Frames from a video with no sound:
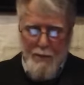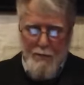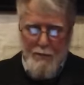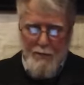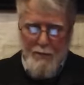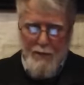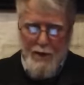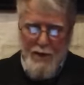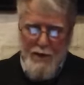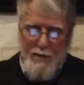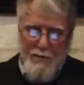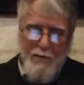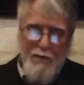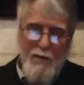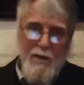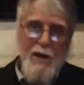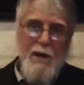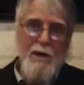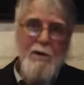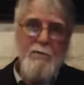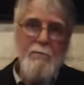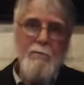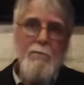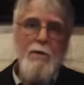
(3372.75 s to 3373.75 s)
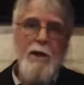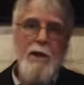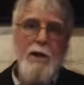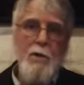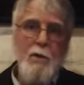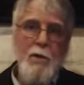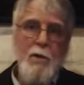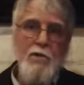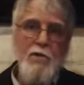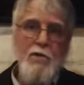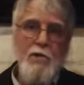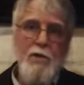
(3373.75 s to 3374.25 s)
So they
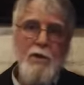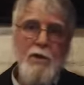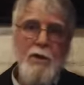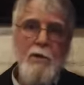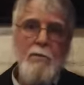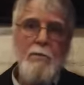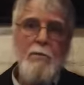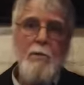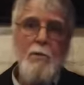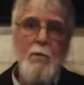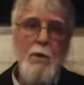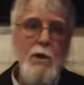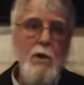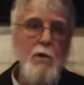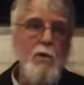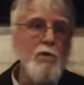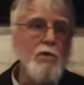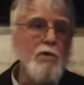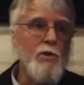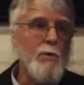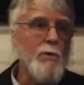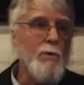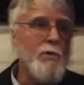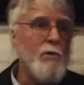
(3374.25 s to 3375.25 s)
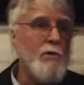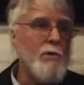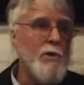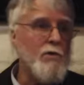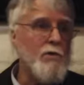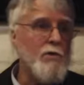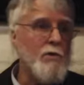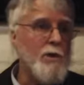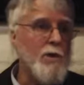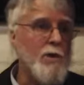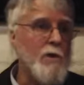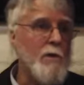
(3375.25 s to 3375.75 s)
question it, but we also must
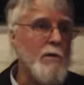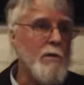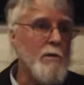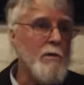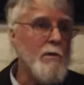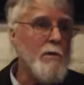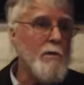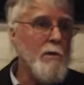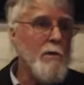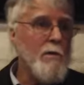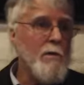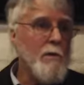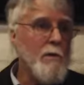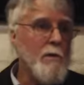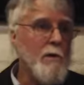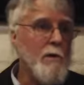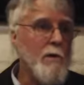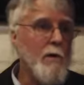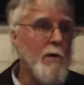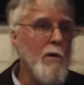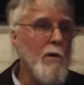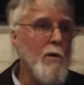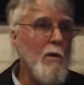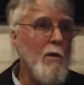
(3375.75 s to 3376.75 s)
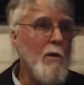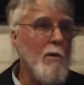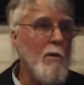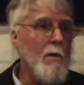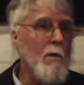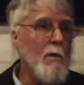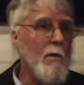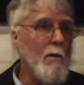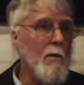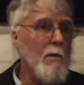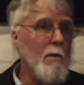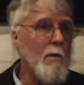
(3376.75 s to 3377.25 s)
question it
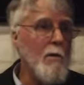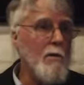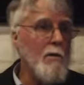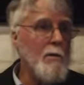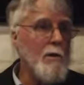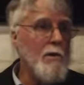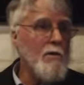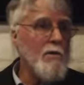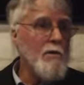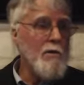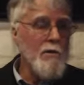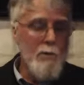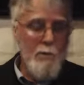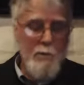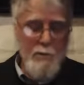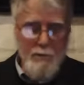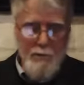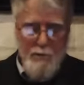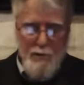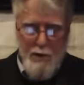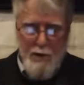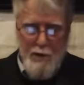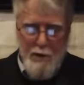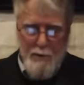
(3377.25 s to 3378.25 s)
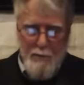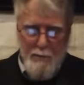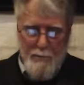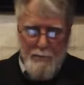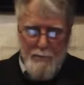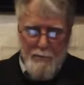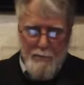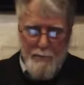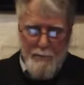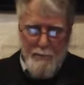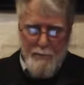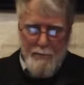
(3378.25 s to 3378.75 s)
on the basis that we've seen.
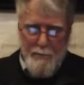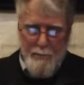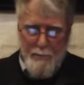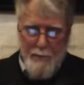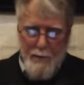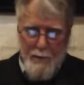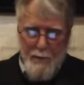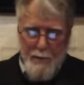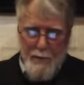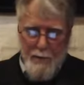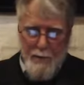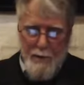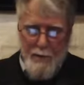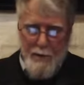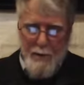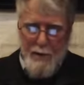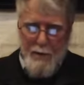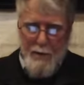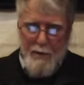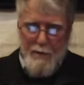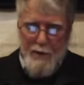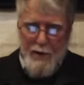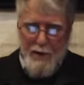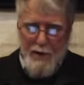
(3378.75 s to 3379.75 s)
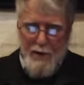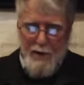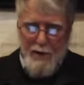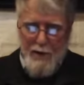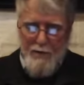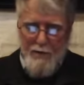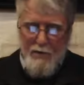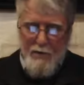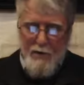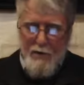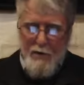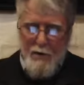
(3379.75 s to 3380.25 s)
That
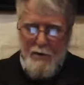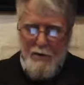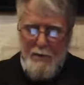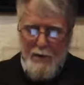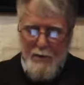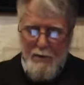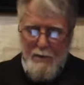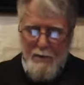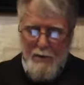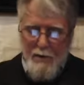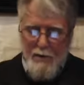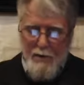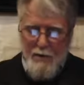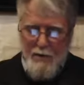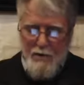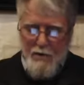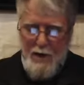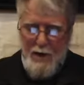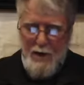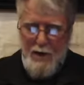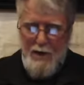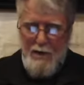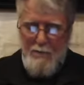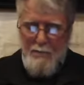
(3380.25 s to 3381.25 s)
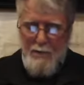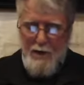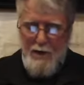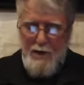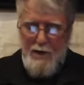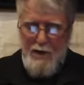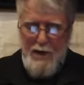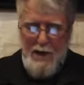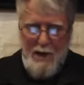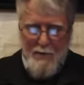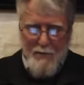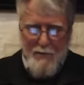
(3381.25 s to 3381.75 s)
is taken by
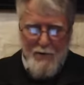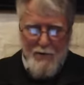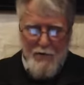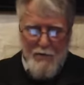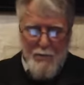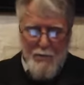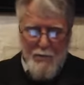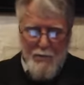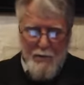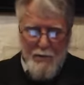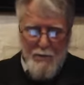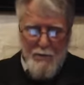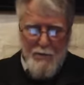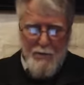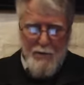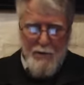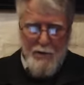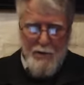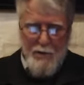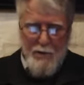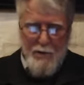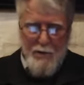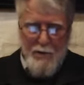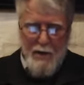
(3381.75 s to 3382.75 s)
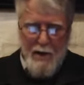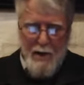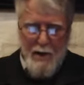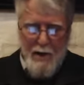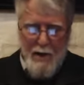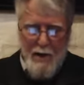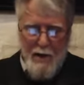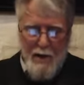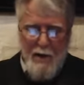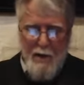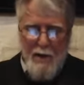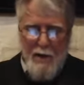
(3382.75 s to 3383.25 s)
the average Muslim scholar
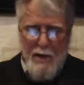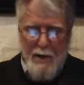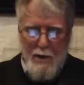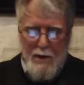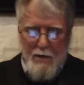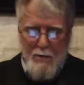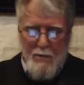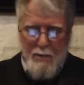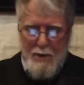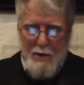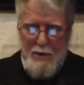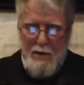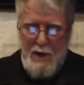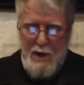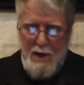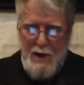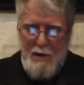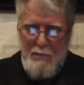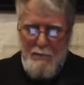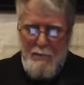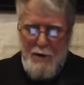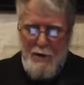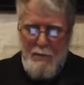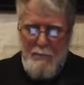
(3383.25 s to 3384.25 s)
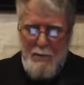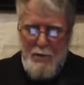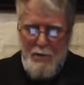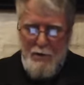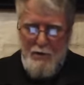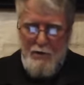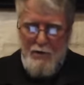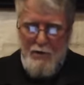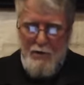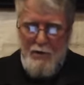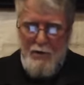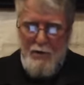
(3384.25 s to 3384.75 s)
today, and has been taken by
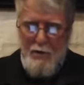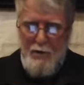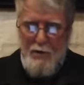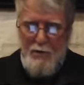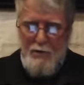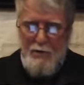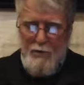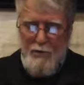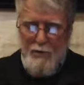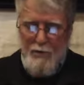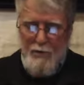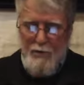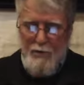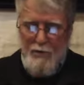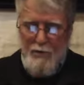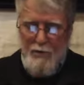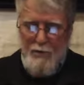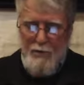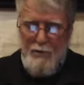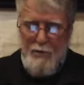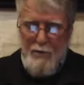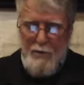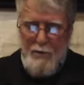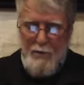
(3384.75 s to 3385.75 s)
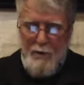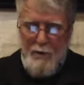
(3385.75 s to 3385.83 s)
most since